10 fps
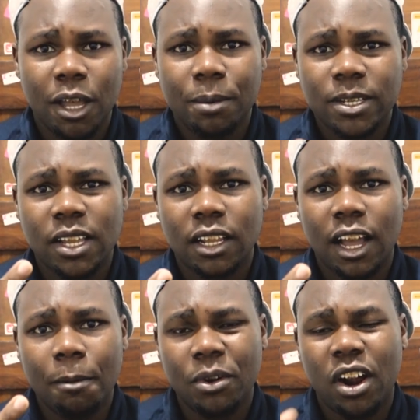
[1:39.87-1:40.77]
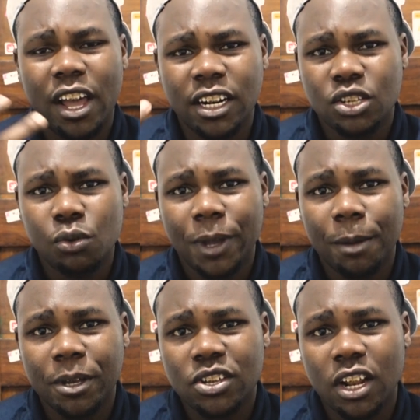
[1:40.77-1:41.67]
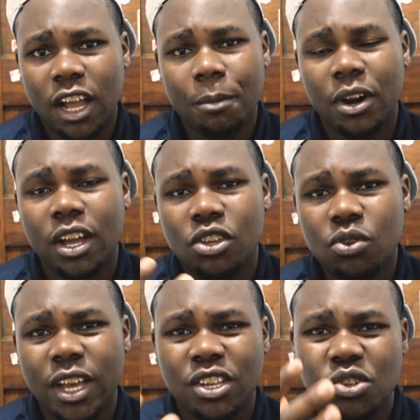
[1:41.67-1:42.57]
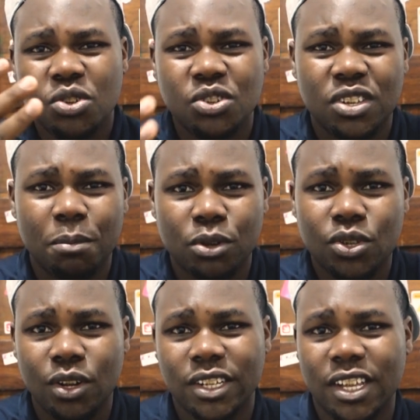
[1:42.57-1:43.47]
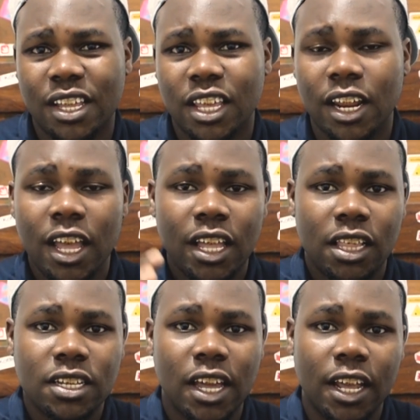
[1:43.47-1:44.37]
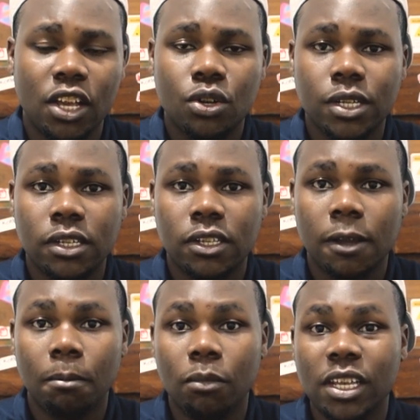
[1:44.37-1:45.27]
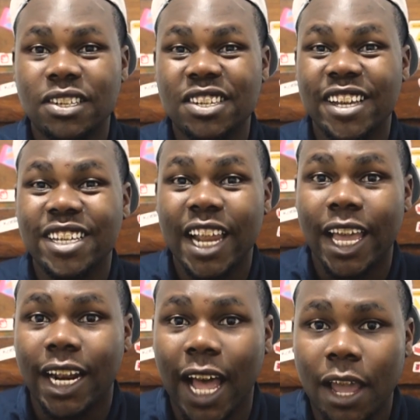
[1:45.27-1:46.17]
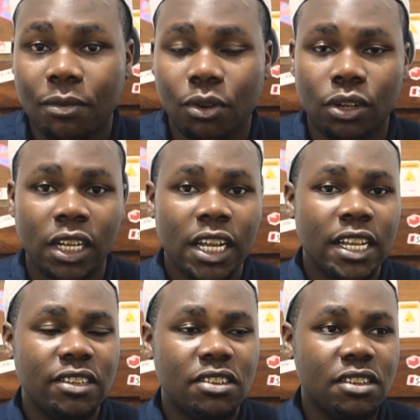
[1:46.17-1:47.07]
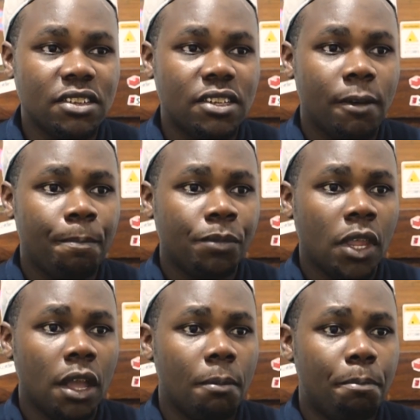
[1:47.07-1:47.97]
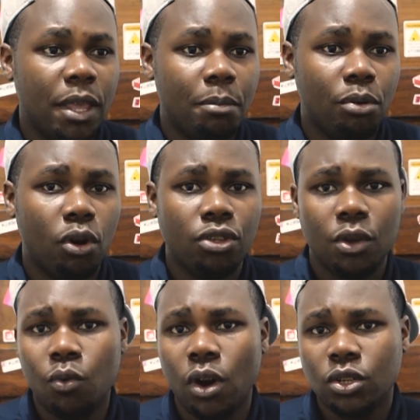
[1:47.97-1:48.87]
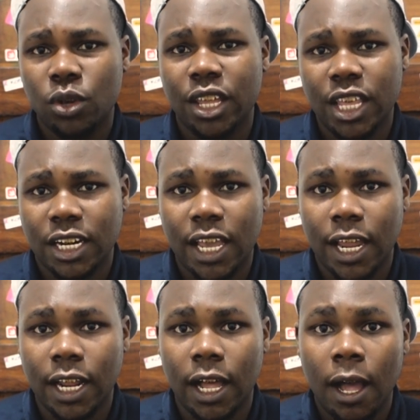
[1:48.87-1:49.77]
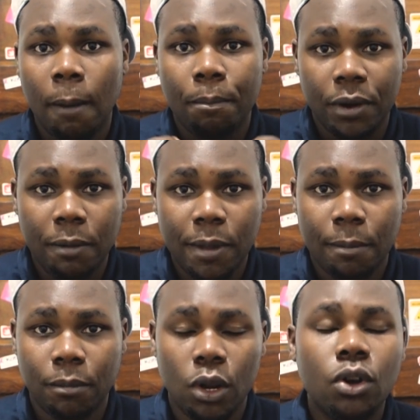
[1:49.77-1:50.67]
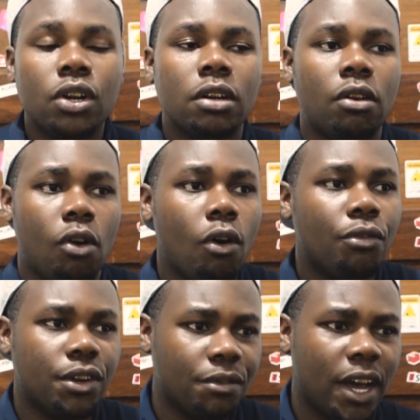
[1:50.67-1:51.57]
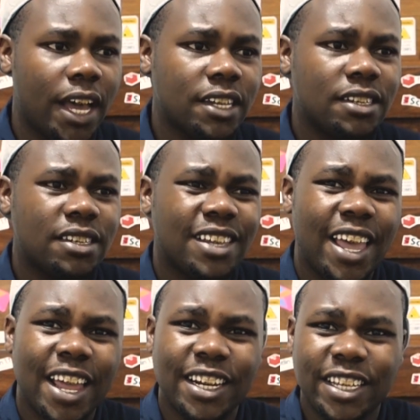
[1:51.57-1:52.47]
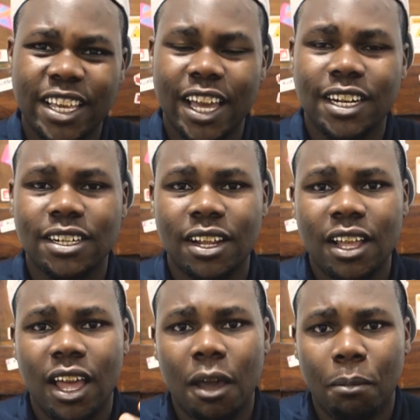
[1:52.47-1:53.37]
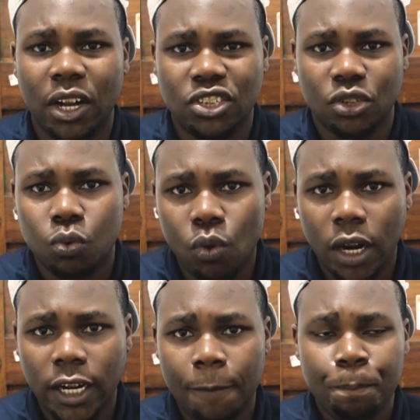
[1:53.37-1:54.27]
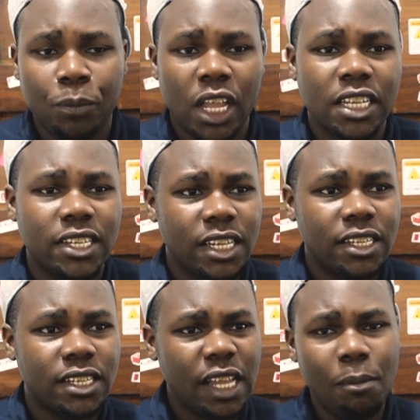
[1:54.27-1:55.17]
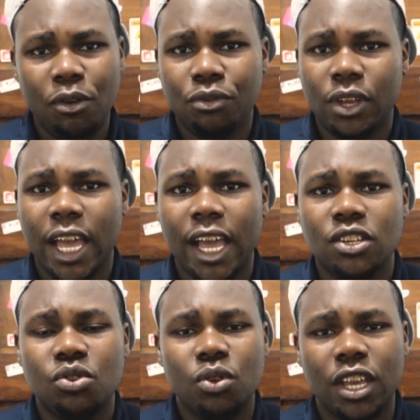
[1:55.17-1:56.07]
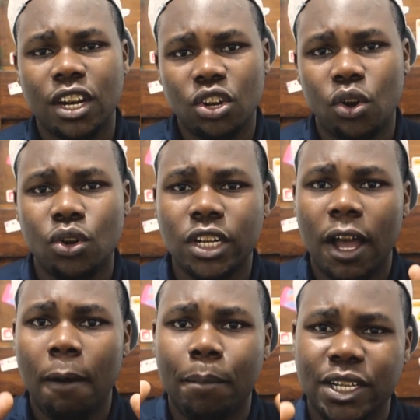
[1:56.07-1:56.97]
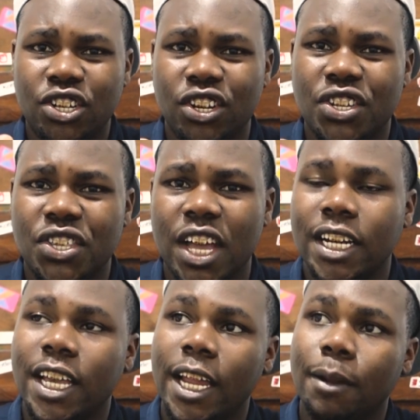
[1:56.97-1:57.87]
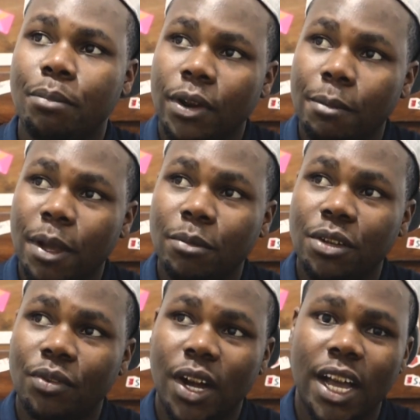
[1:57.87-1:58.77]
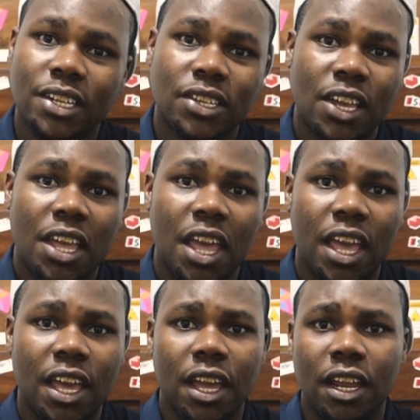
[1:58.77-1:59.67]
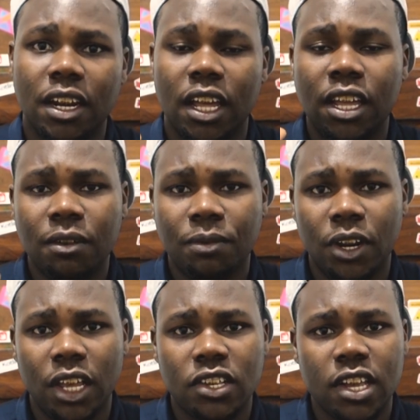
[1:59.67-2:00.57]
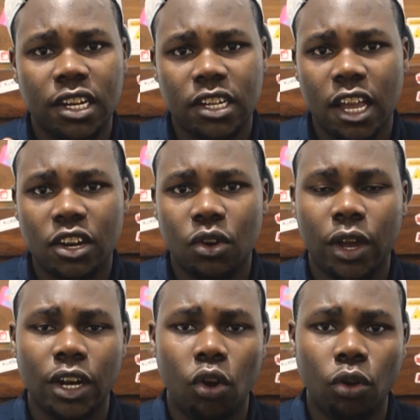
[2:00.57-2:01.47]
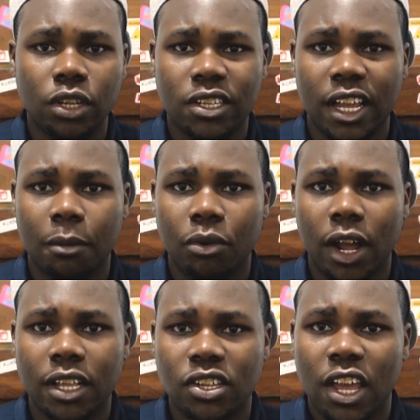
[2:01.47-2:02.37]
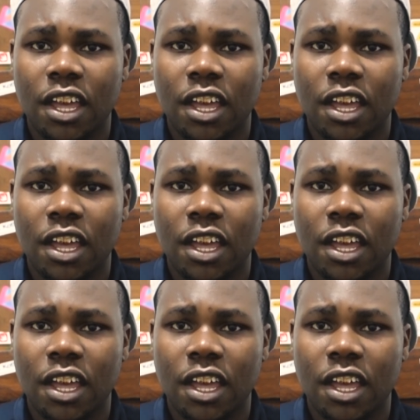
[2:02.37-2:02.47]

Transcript: megapixel camera and a 2 megapixel camera. You guys are supposed to understand that this kind of ecosystem is just like an iPhone, since people, they want to get that kind of premium look of a device and yet a budget one. Since some of you guys, you cannot purchase that kind of premium device, and Infinix and Tecno and all these kind of brands,